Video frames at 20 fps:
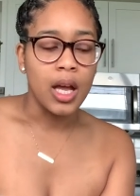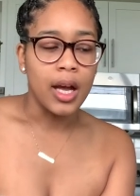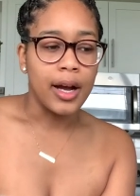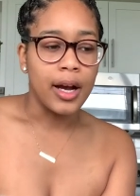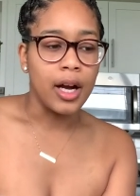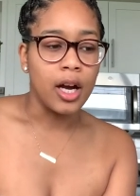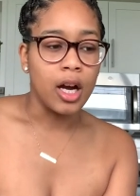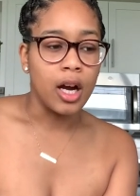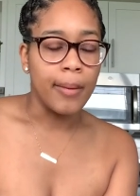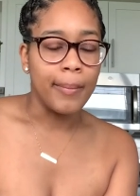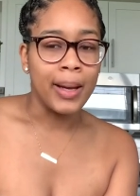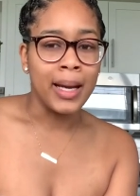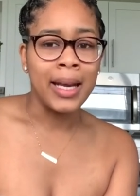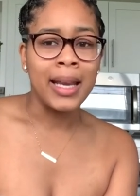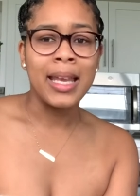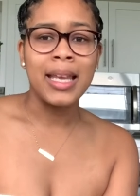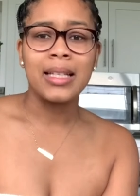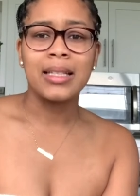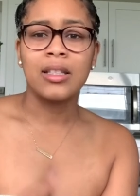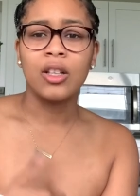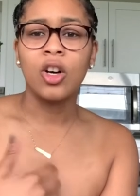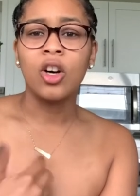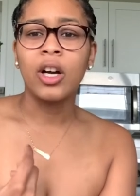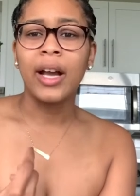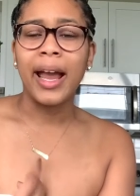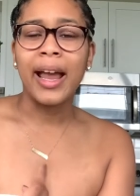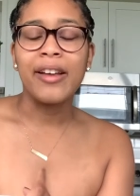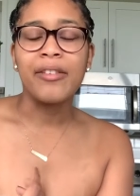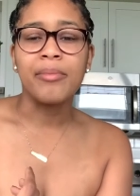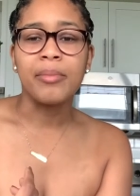Um, and he still
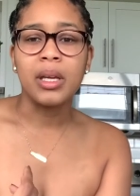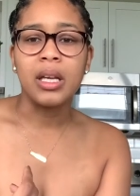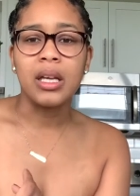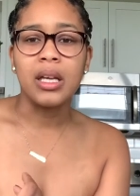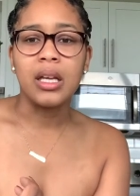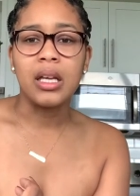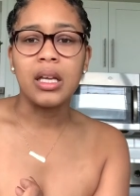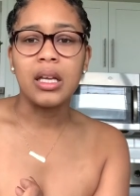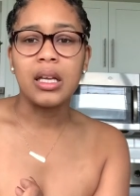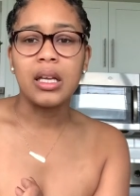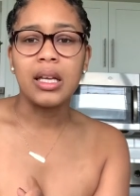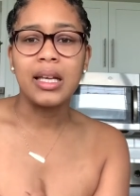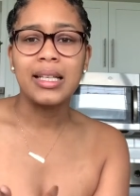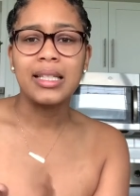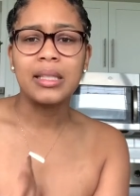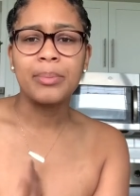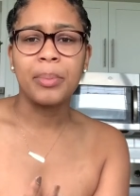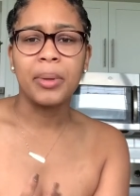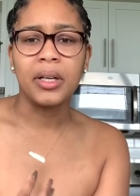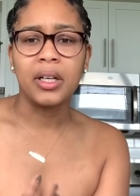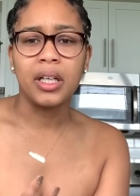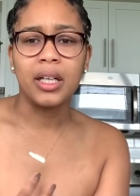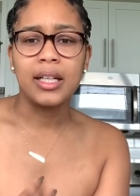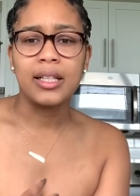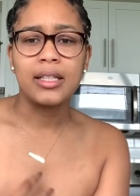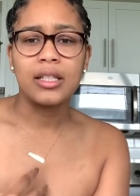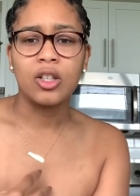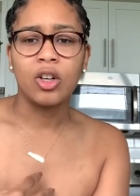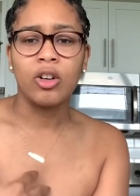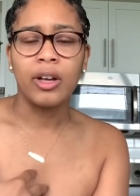gave me, his spirit
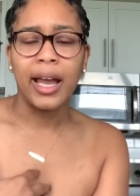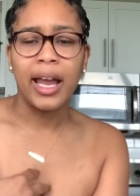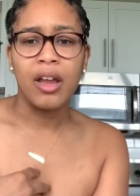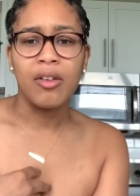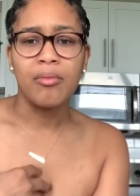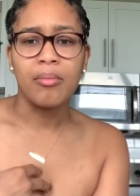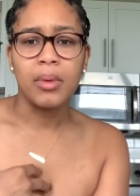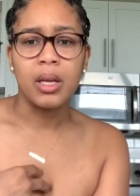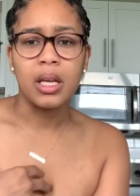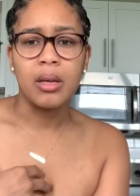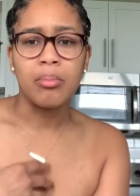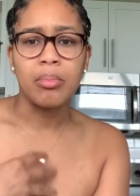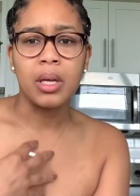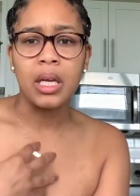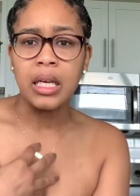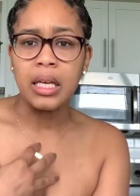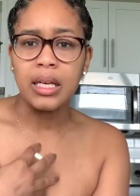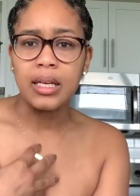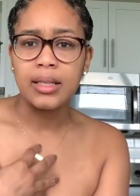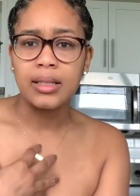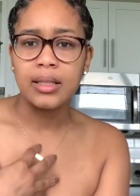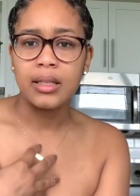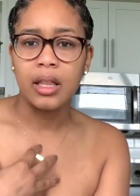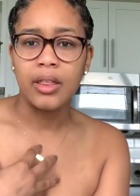still gave me peace.